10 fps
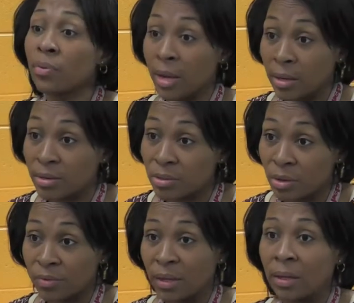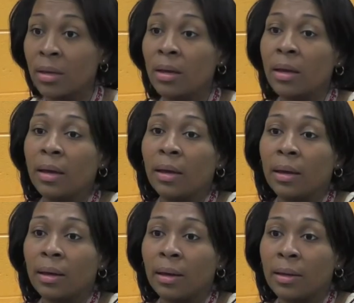created a survey,
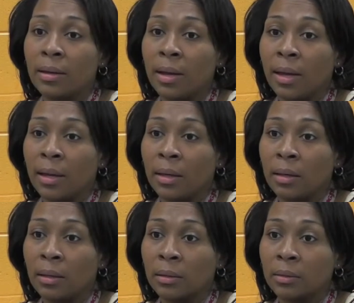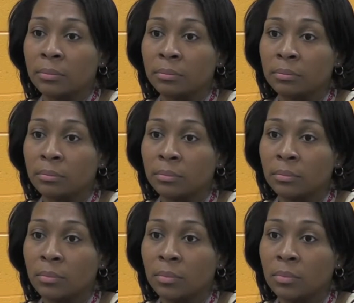and they
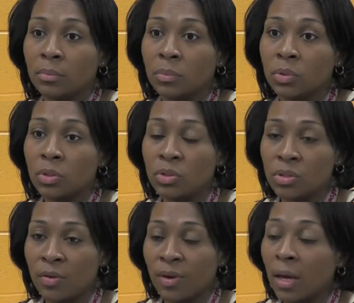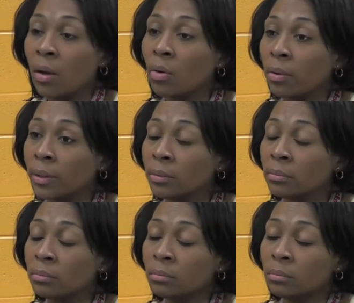took a survey
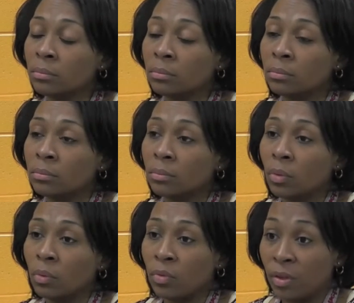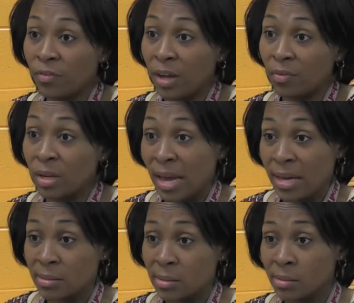on their favorite
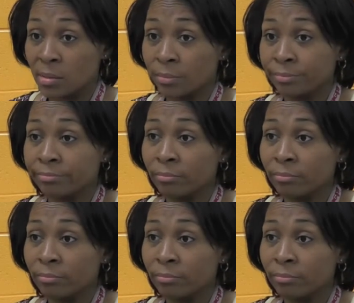game system.